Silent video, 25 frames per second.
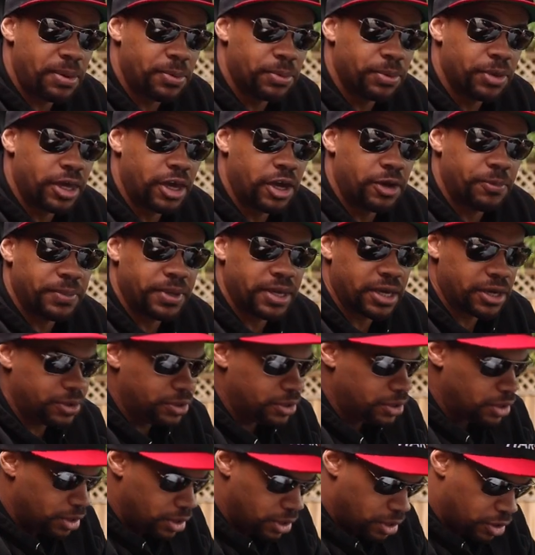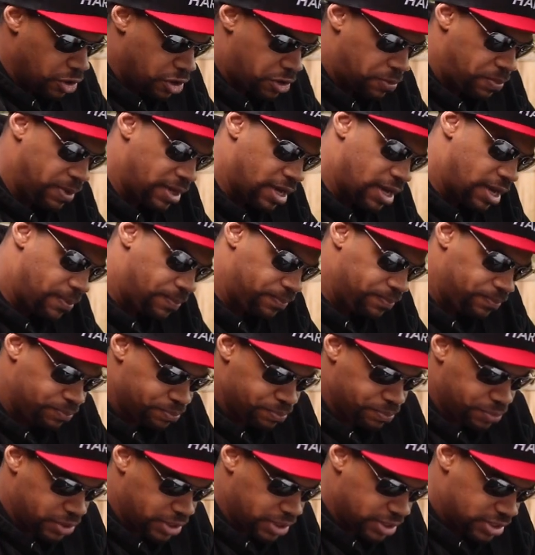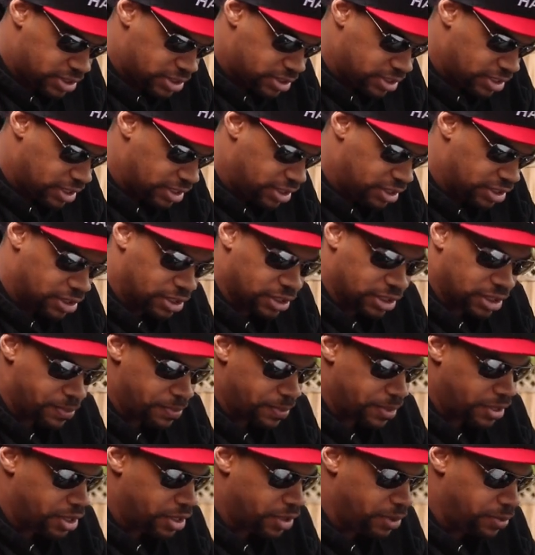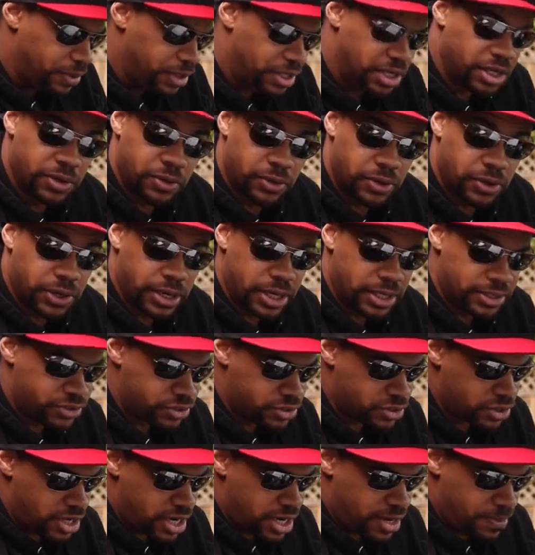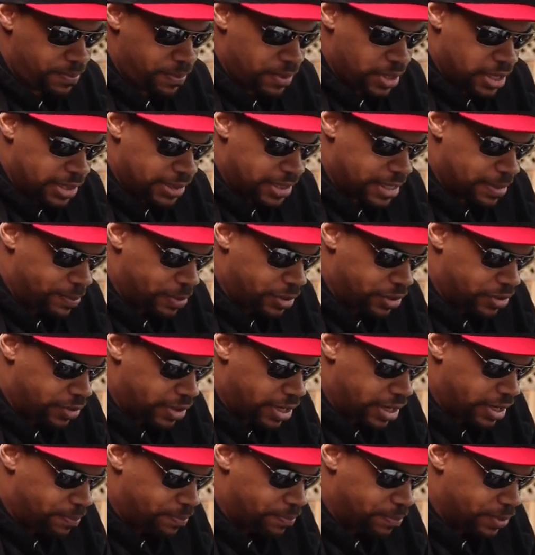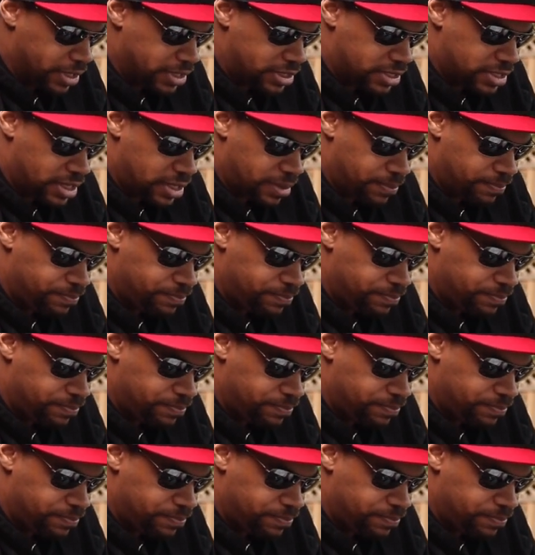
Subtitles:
be able to help me out, hook me up, please, you know, let me know here or Instagram. That'd be great. But